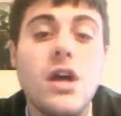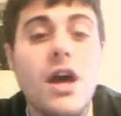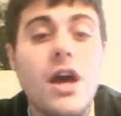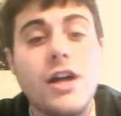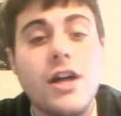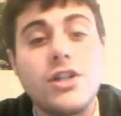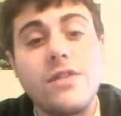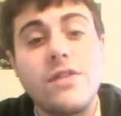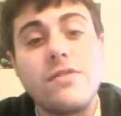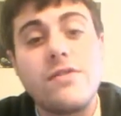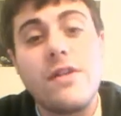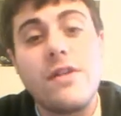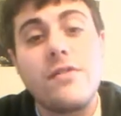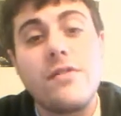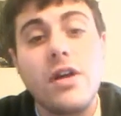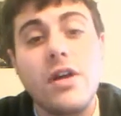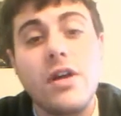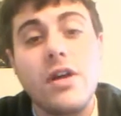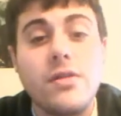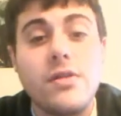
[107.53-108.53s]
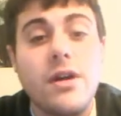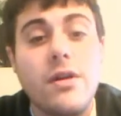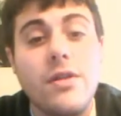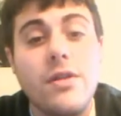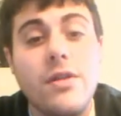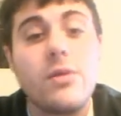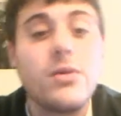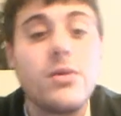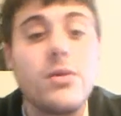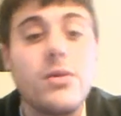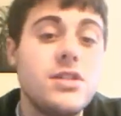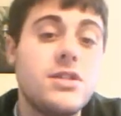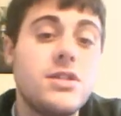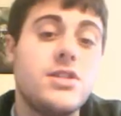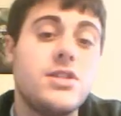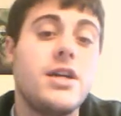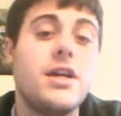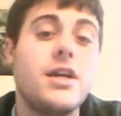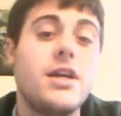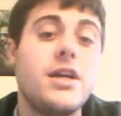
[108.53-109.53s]
and shift every other letter that wasn't a
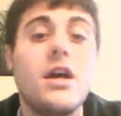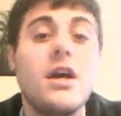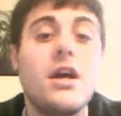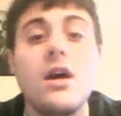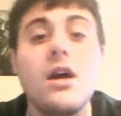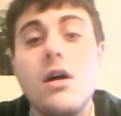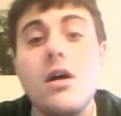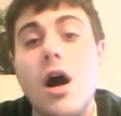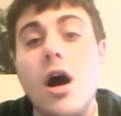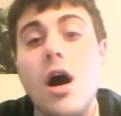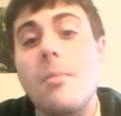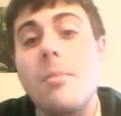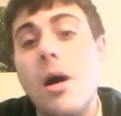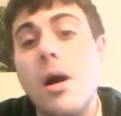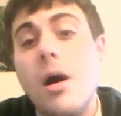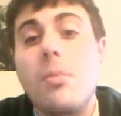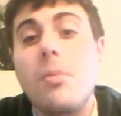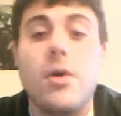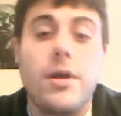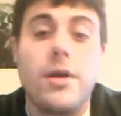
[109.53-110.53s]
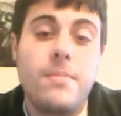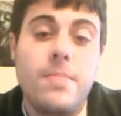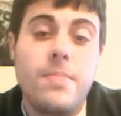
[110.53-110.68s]
Z up one,